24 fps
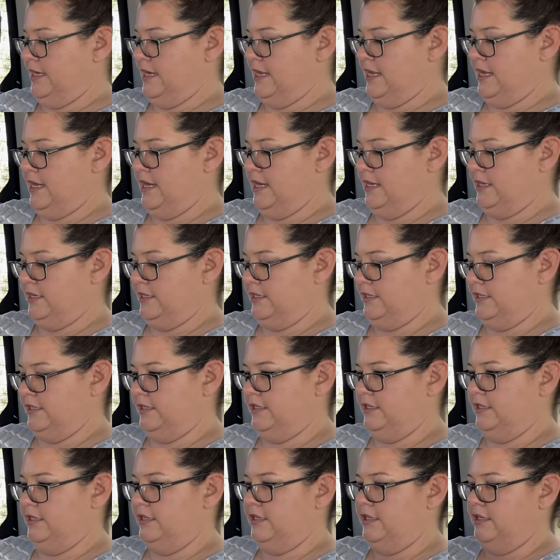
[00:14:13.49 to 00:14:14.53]
neat.
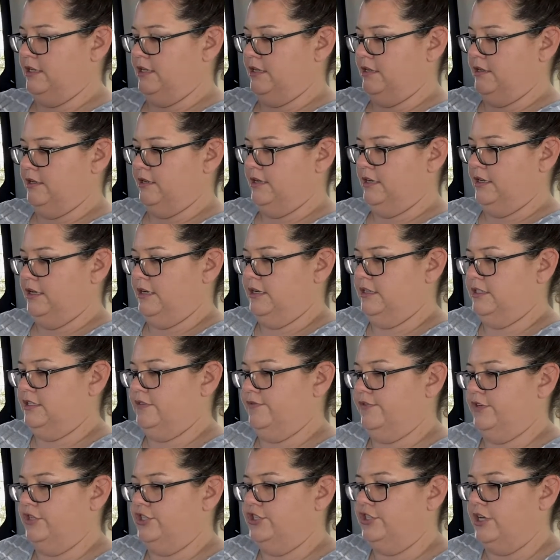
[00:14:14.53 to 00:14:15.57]
So
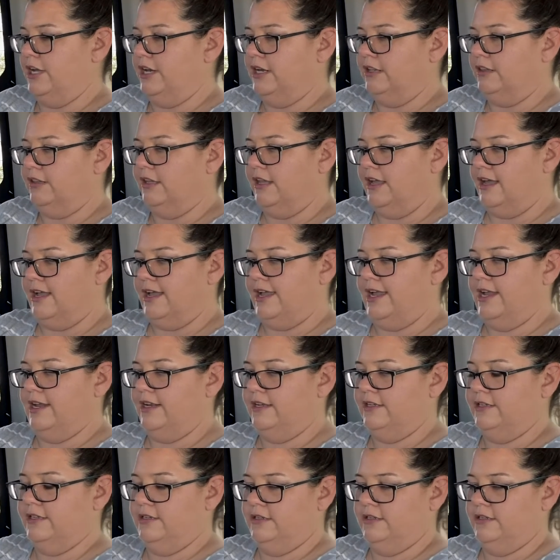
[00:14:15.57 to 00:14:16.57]
if you shine a light,